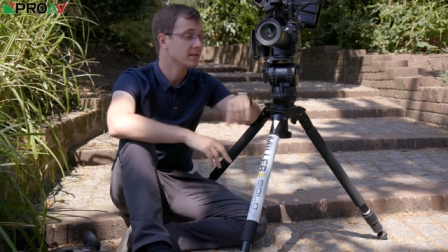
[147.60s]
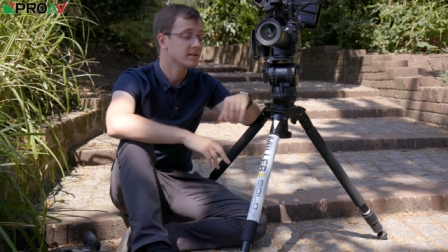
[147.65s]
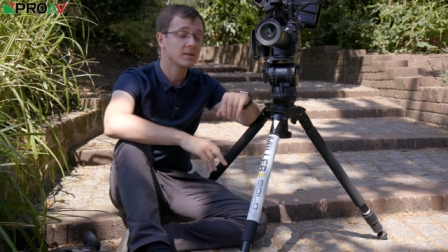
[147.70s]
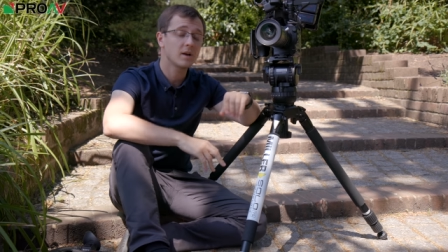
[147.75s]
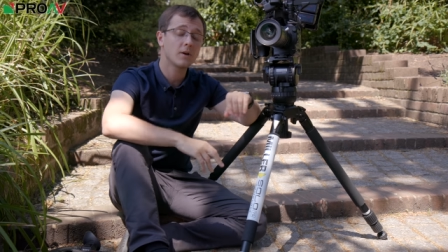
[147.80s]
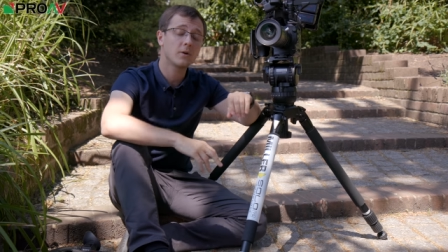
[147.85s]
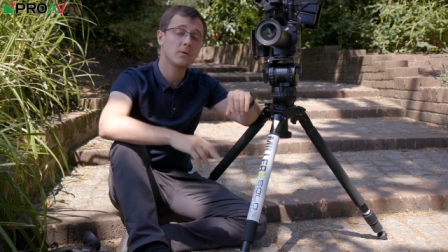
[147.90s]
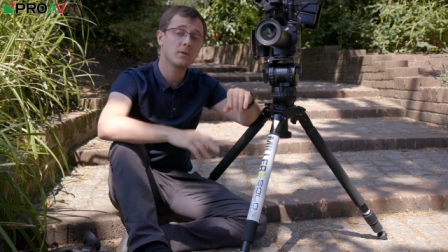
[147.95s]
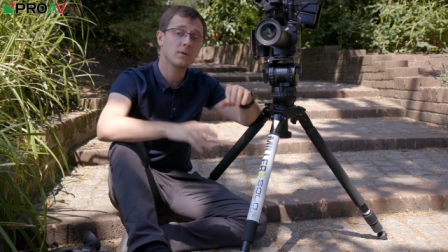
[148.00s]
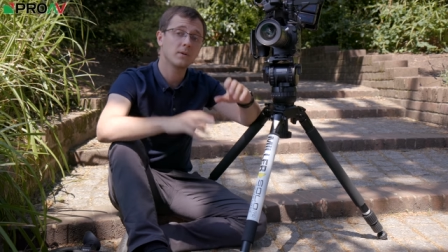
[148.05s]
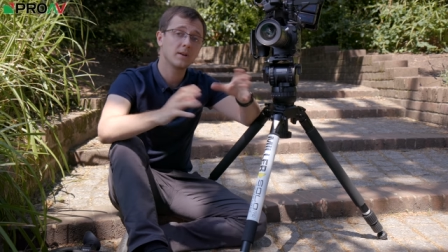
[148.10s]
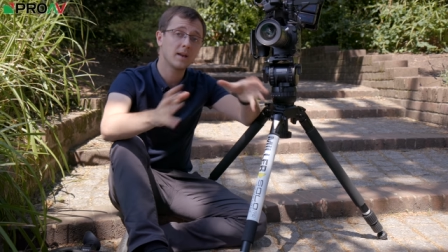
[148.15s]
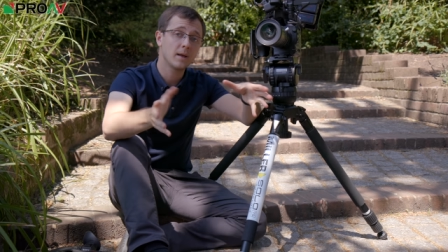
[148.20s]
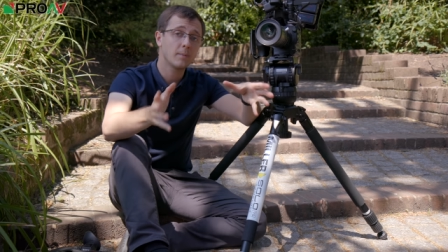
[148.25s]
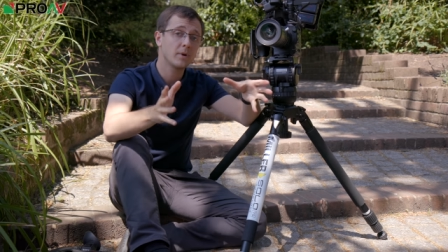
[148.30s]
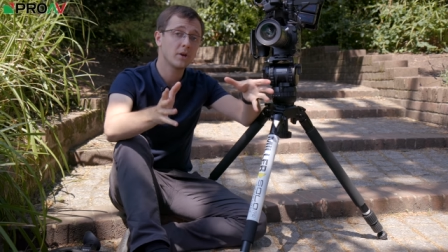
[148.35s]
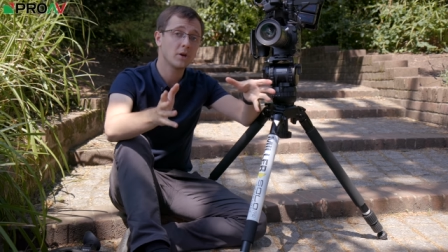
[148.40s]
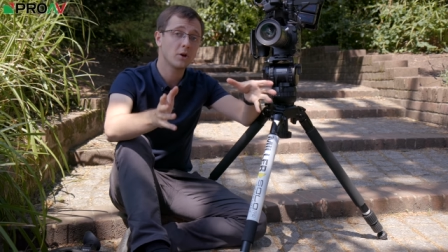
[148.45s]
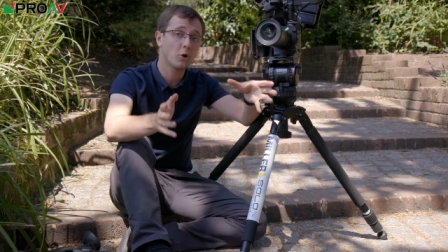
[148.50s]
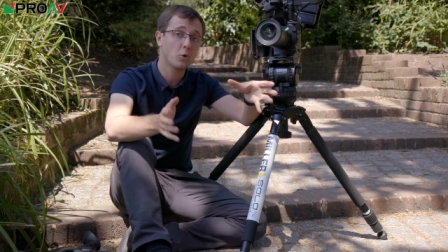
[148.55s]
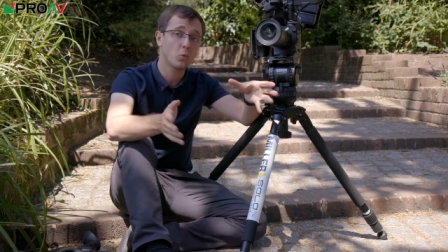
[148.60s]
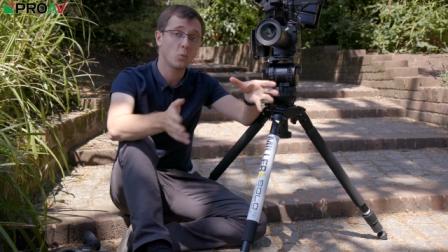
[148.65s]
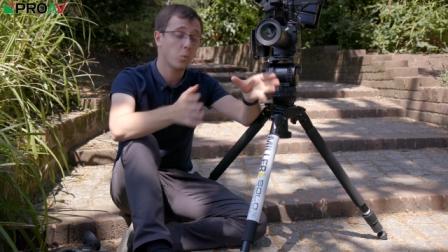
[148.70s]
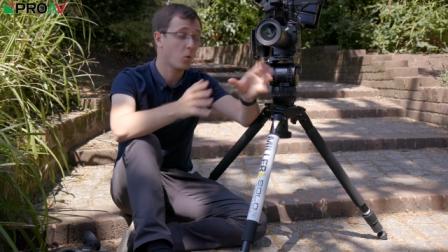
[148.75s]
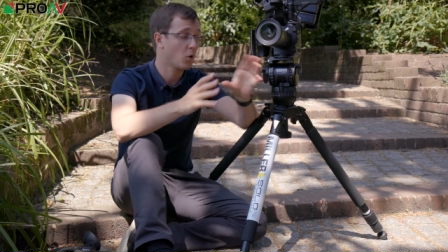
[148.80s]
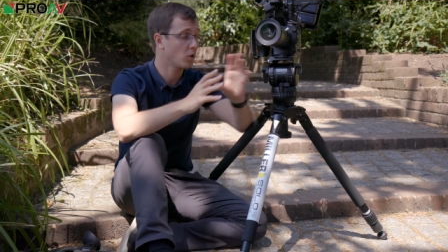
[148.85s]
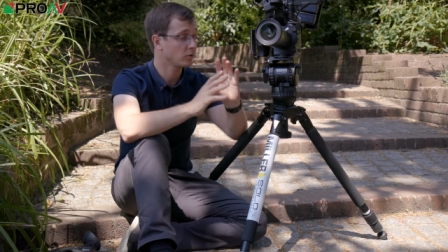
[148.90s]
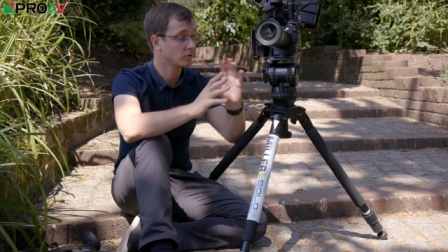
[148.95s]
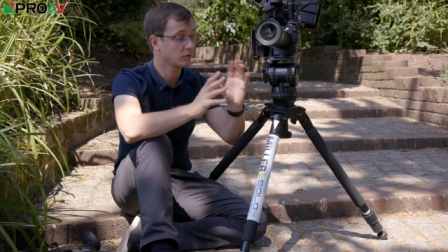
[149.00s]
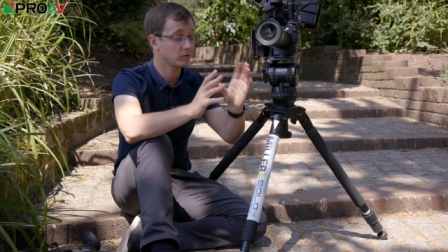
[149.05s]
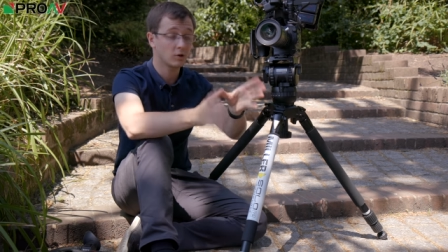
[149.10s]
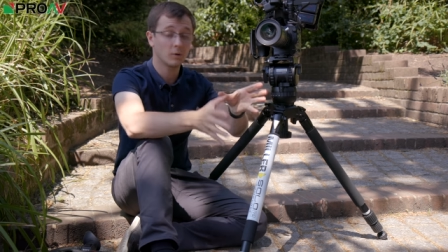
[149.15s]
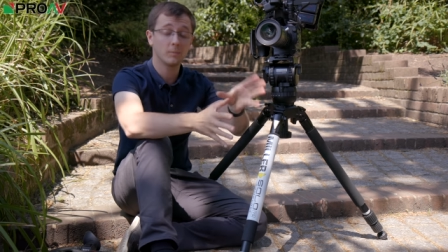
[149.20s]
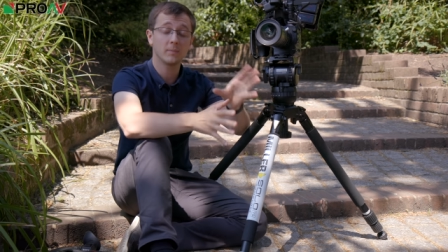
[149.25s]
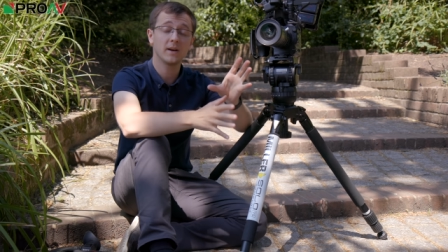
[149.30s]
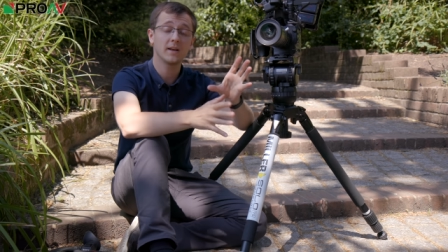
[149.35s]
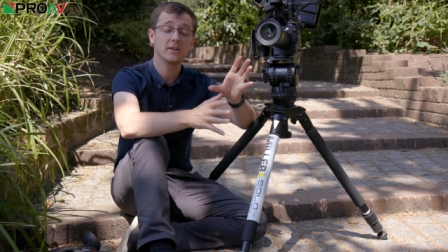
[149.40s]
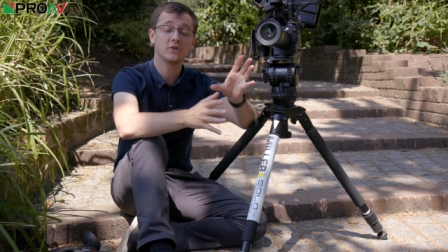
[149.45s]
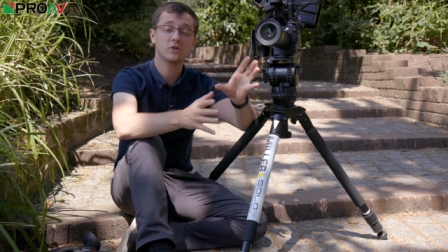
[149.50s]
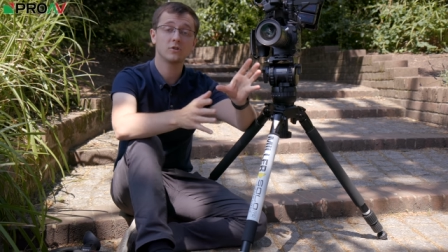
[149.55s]
So let me know what
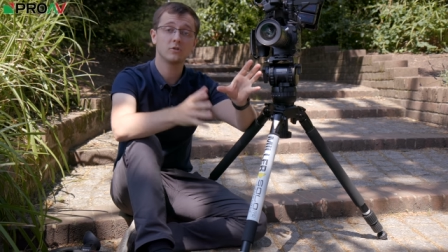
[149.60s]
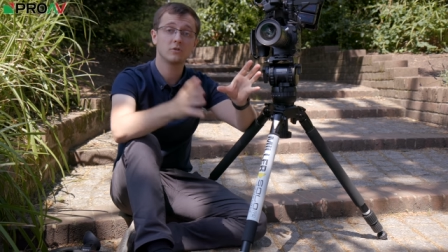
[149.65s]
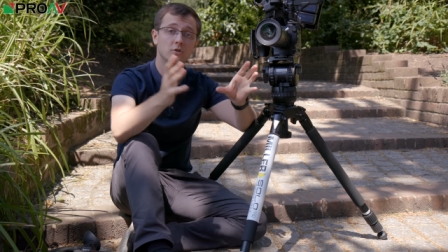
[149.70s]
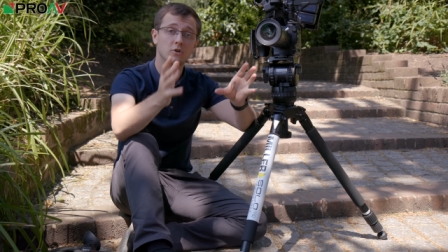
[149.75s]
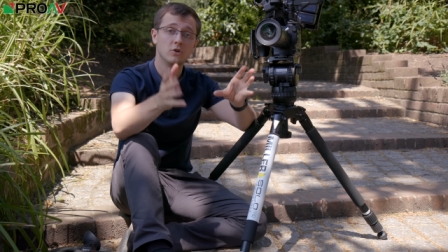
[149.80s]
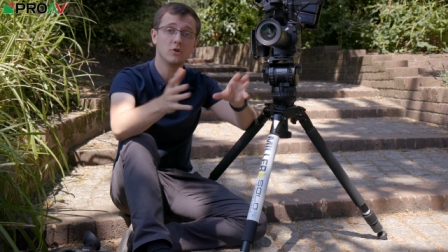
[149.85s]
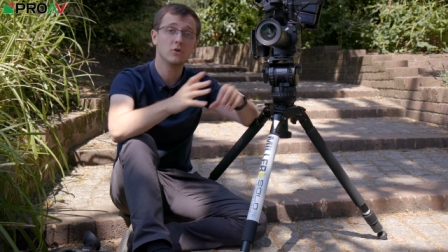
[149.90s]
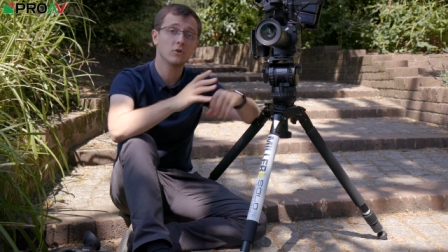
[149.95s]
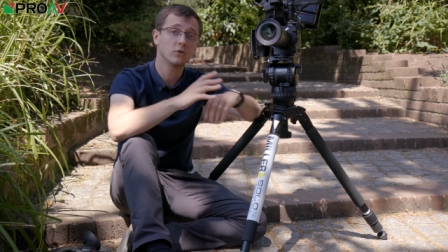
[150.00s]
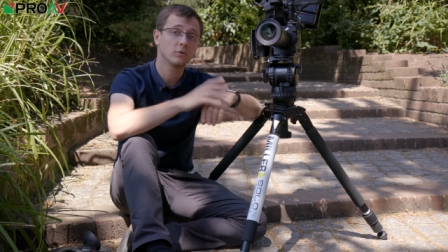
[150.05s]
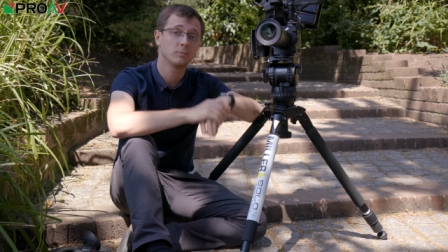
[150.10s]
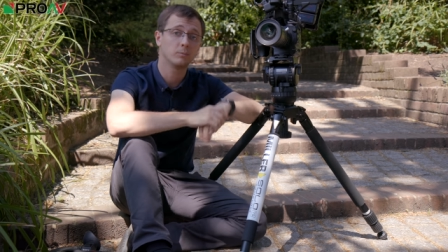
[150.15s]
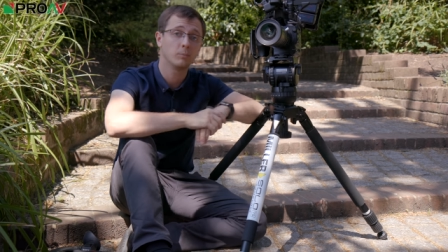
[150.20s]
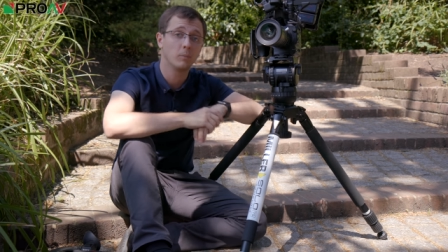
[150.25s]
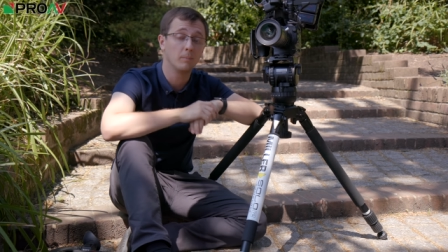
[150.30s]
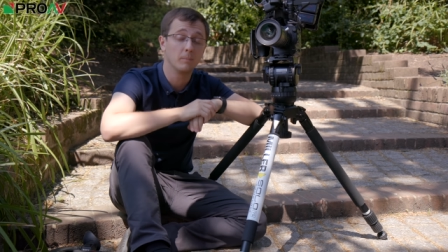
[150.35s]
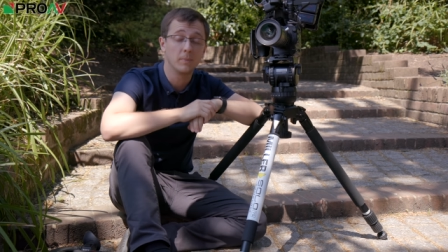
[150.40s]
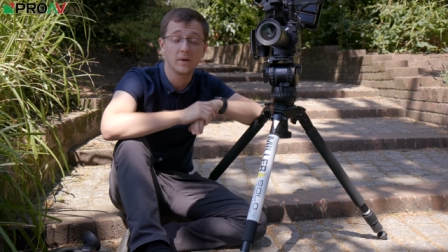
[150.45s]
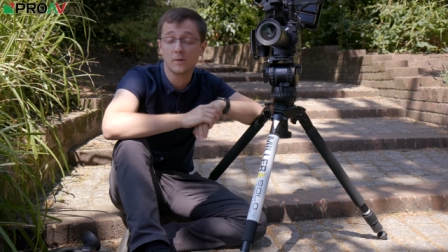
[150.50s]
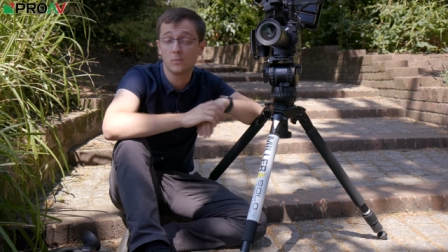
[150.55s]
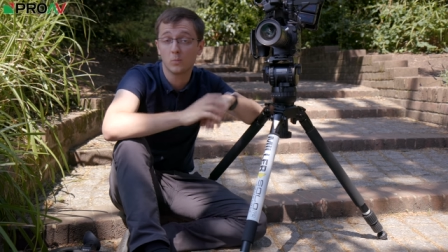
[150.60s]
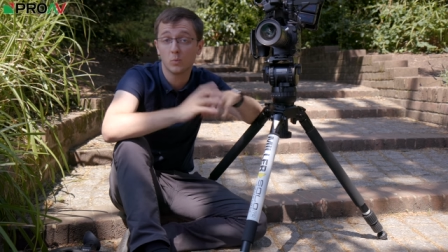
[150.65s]
combination you'd be,